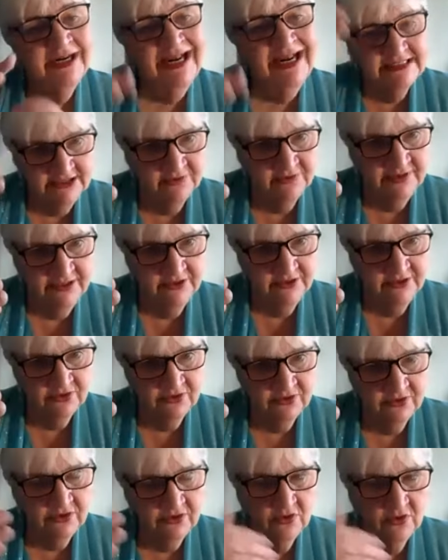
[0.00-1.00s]

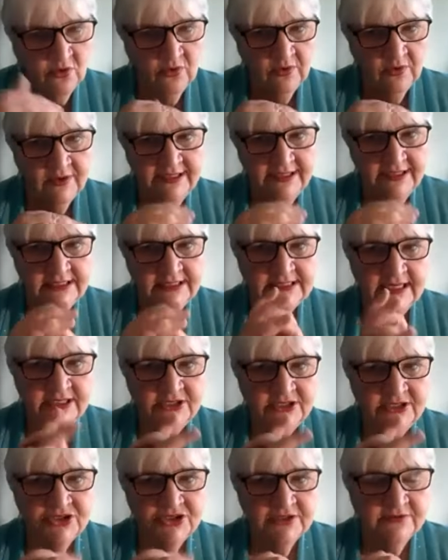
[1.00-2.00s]
exterior
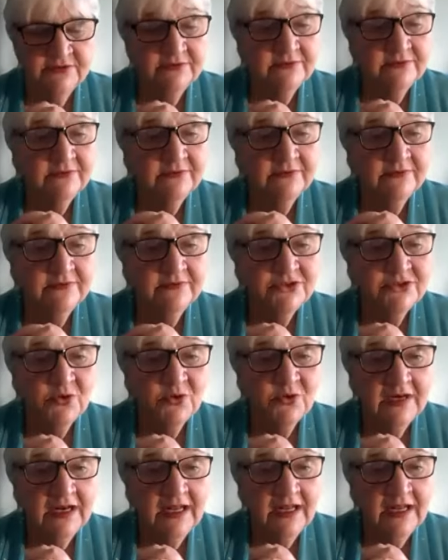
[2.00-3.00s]
orientation
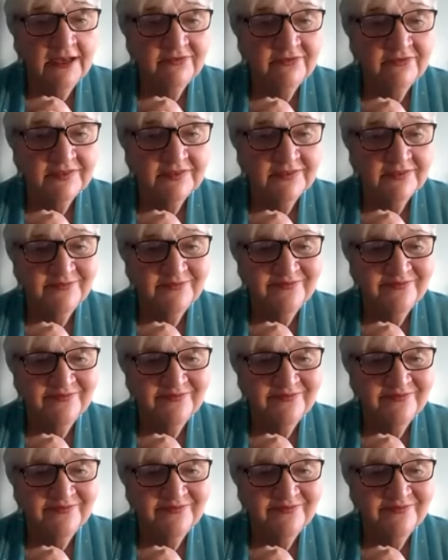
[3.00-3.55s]
toward life.